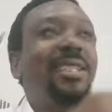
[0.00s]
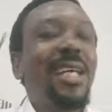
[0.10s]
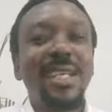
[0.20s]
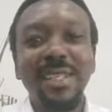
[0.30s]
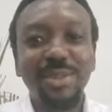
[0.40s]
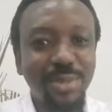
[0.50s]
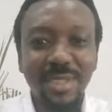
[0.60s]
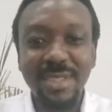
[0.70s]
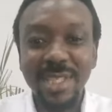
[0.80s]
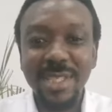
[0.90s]
I can do all
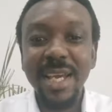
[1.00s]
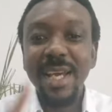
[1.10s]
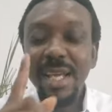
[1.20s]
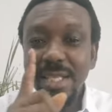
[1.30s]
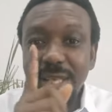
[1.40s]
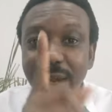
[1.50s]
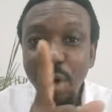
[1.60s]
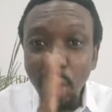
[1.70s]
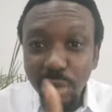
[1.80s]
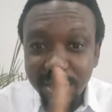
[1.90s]
things. The
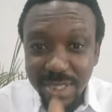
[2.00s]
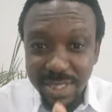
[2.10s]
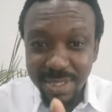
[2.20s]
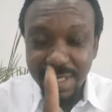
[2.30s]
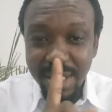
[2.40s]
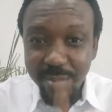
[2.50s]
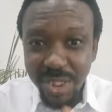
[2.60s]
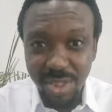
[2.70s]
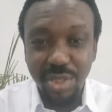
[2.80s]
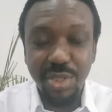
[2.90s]
all things, let me
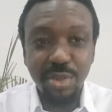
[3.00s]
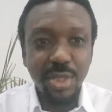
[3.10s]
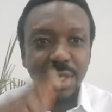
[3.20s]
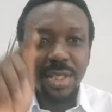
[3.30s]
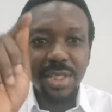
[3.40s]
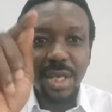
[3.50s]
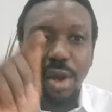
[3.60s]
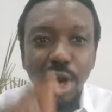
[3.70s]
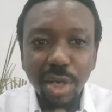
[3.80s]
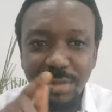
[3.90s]
shock you. The
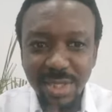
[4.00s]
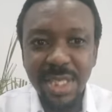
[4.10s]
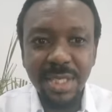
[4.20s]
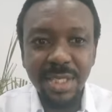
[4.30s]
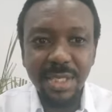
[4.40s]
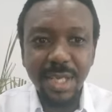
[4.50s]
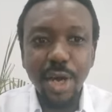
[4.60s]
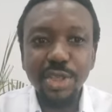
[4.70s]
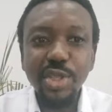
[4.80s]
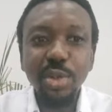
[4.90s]
all things
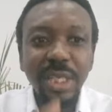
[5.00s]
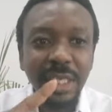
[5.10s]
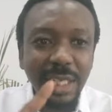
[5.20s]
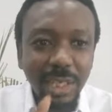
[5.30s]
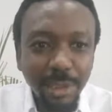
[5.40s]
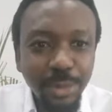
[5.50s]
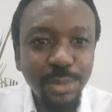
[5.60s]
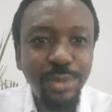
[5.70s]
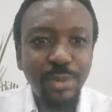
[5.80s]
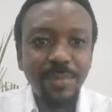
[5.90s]
also
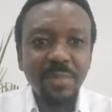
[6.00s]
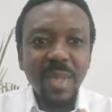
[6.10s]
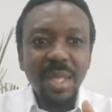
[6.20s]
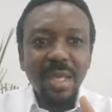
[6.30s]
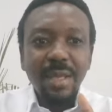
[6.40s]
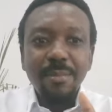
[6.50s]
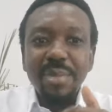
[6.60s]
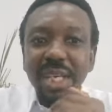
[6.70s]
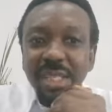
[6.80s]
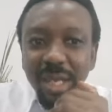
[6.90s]
include
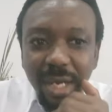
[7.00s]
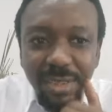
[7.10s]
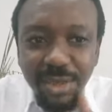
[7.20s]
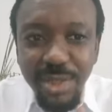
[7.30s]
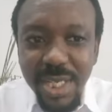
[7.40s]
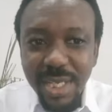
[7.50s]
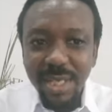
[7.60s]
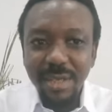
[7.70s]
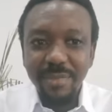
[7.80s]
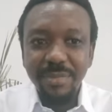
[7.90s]
being hungry
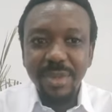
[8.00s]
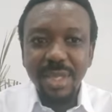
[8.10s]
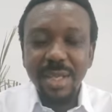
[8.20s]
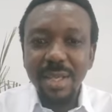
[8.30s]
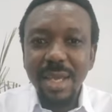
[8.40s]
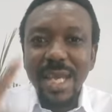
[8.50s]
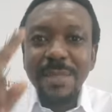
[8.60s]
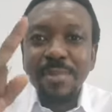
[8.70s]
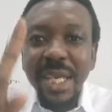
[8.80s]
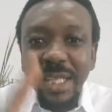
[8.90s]

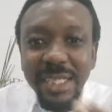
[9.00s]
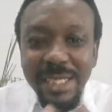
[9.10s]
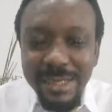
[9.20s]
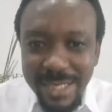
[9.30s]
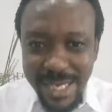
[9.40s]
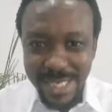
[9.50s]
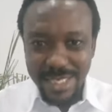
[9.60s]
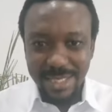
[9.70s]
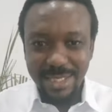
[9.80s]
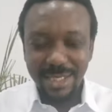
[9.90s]
and being in
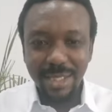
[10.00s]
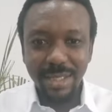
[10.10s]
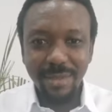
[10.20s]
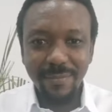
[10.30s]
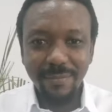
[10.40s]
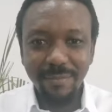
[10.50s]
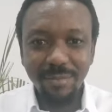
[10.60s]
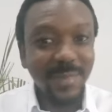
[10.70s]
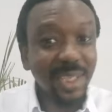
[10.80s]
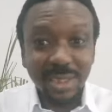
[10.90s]
need
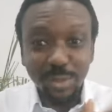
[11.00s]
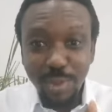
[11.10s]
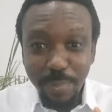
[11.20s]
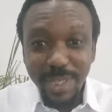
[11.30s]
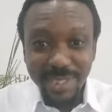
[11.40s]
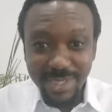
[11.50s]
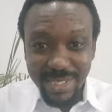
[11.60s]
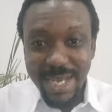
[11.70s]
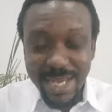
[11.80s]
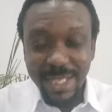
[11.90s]
that is what Paul is
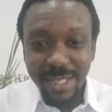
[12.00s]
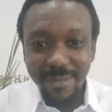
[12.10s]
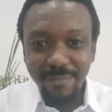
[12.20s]
saying.